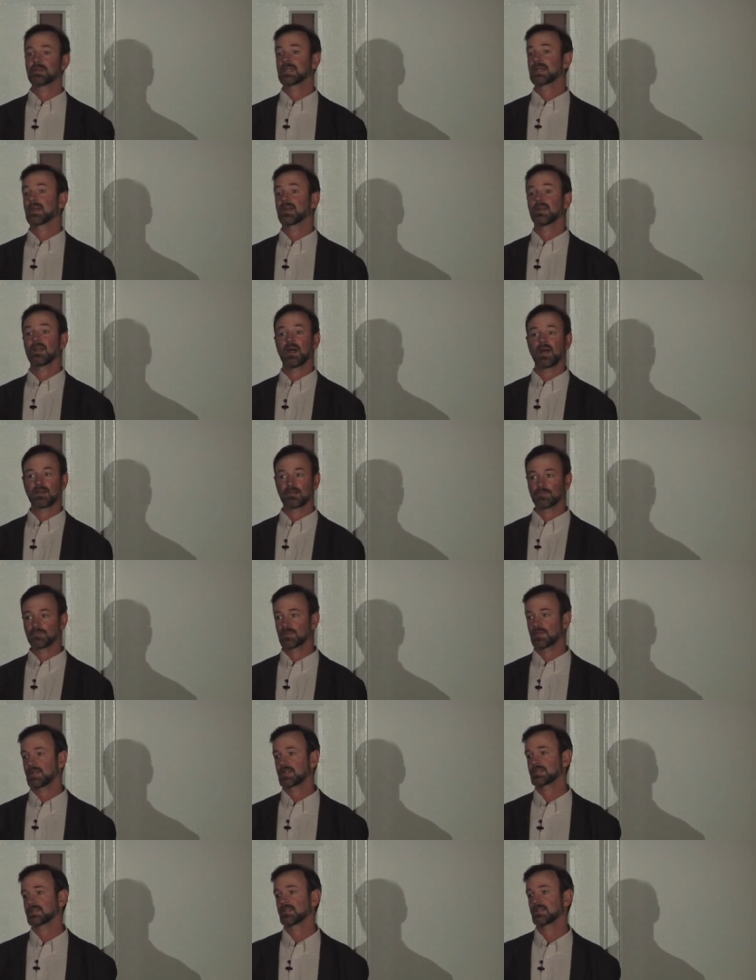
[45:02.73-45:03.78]
It got a lot of
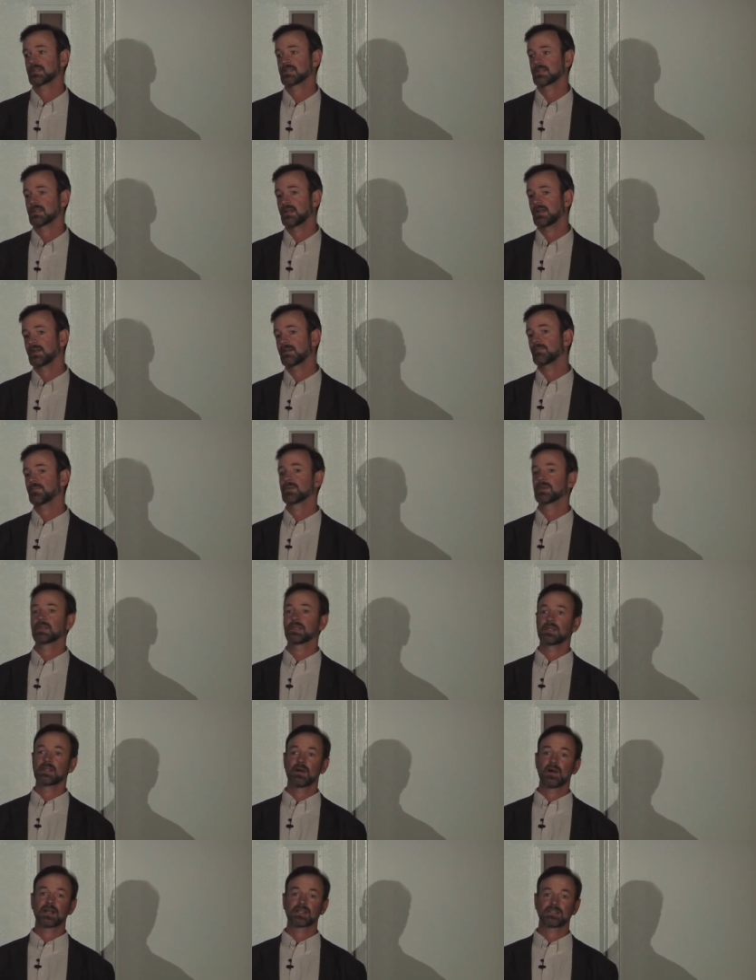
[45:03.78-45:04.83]
press at the time.
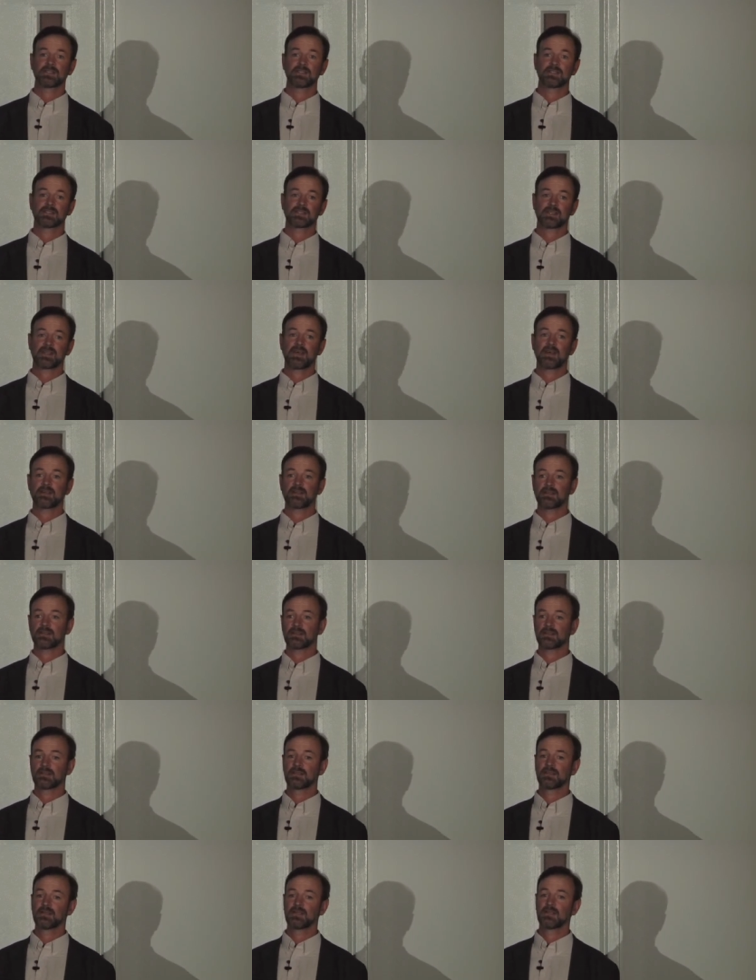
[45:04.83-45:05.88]
Leo actually just had
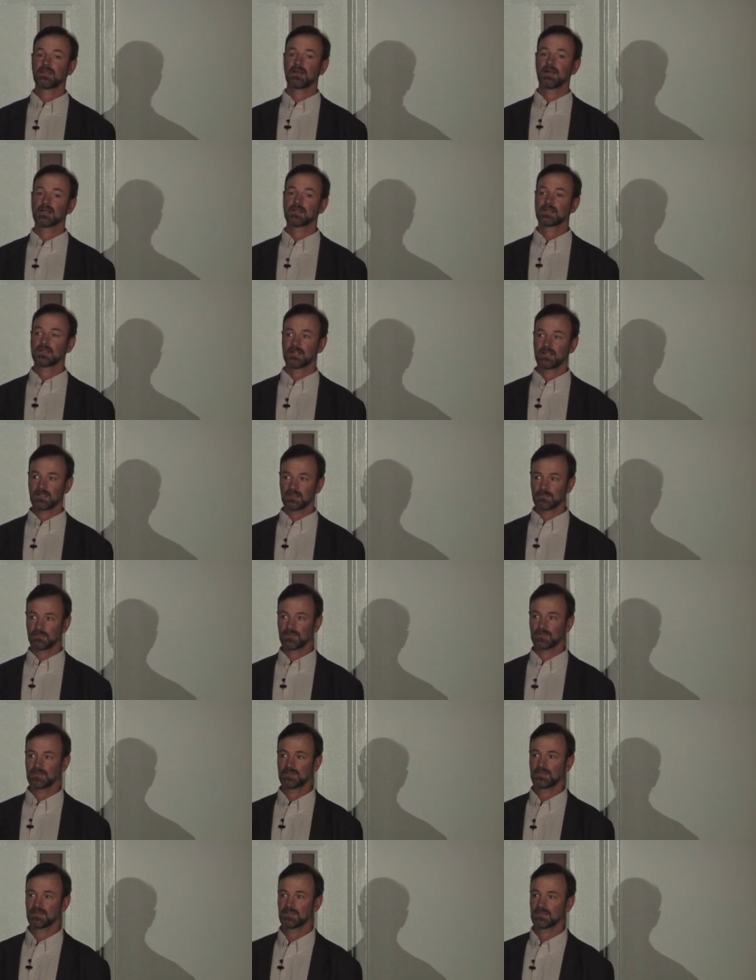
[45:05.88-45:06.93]
a, a cub
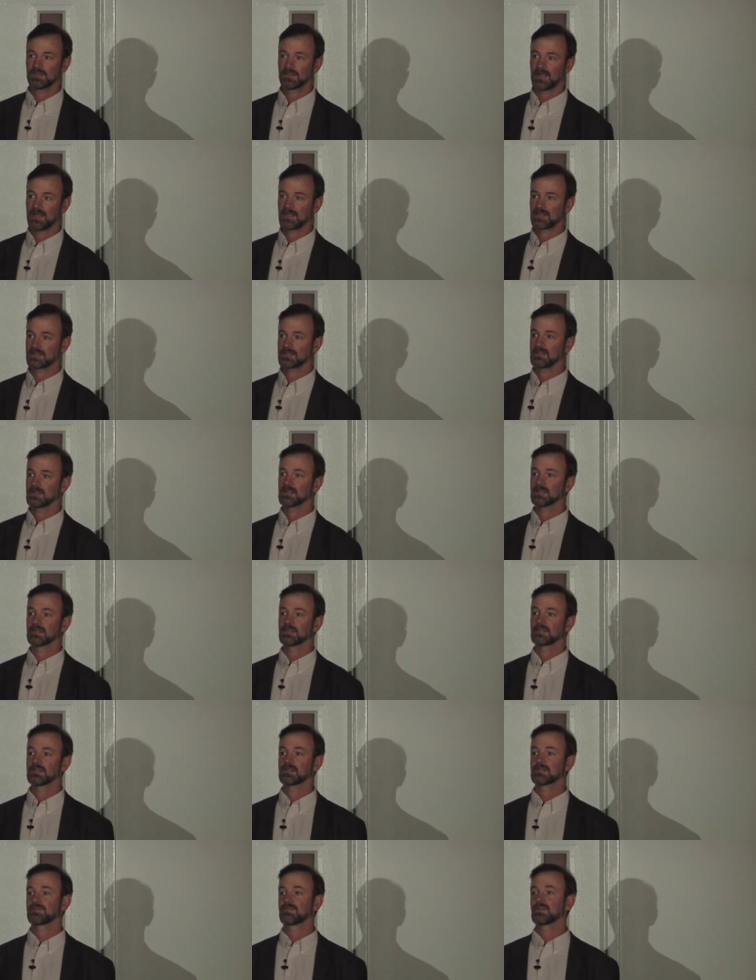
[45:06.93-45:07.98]
last
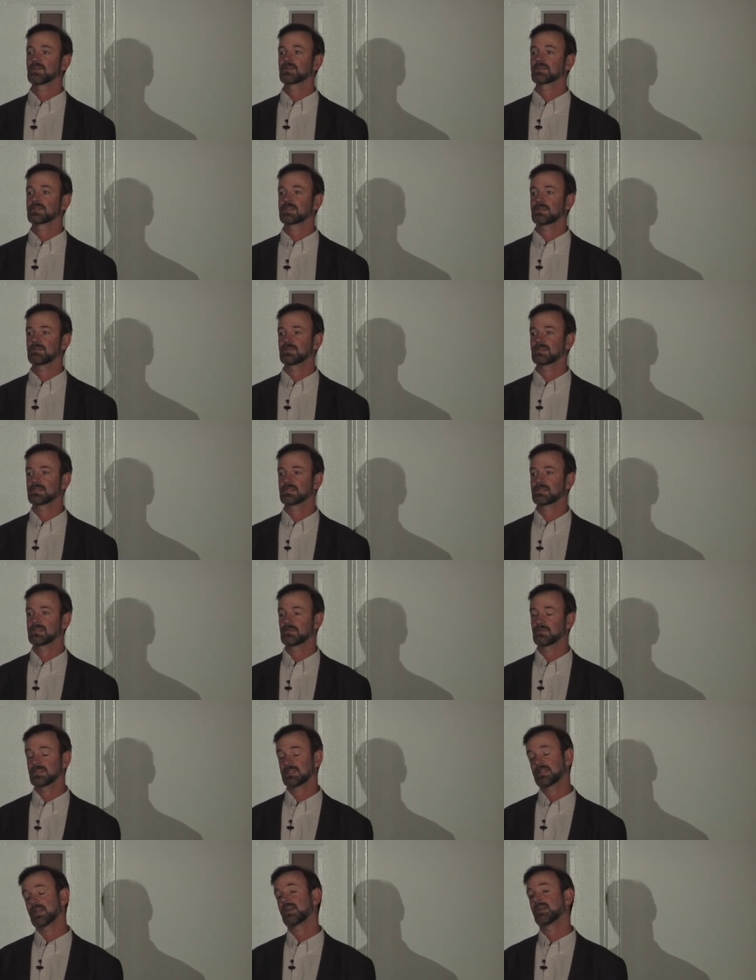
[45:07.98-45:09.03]
year, his first. He was, he
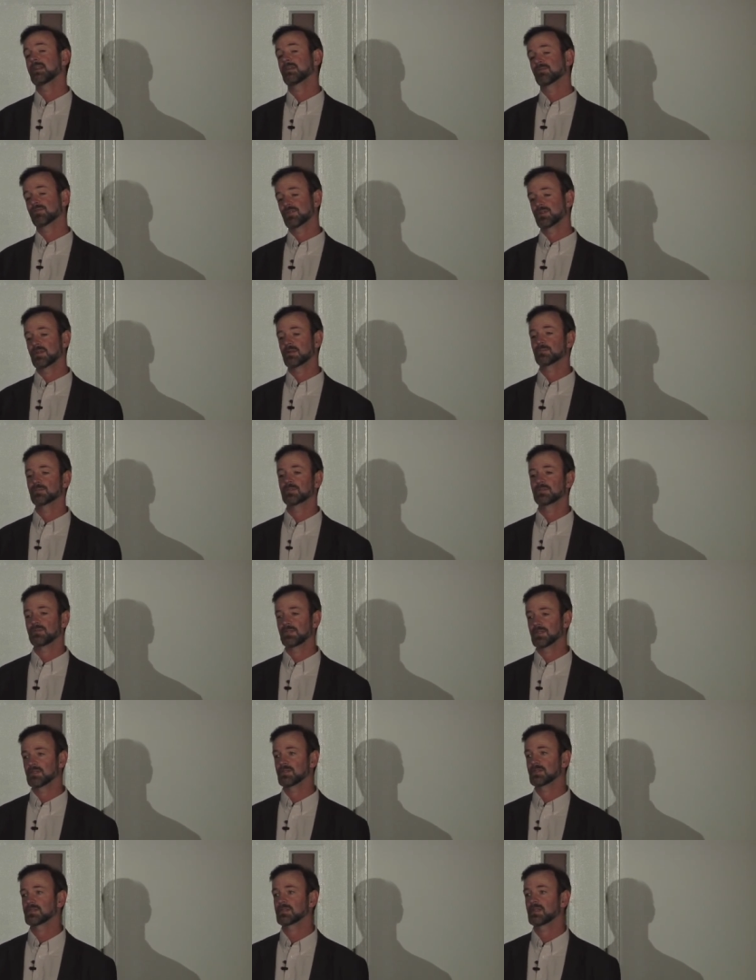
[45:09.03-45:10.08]
was dating for a number of
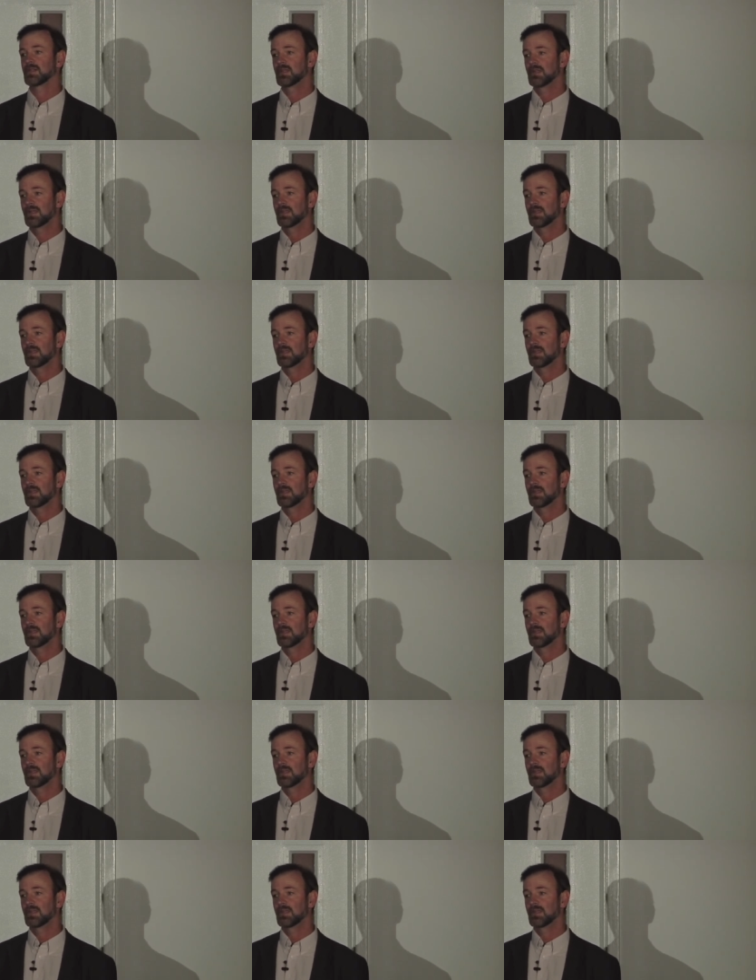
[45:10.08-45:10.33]
years.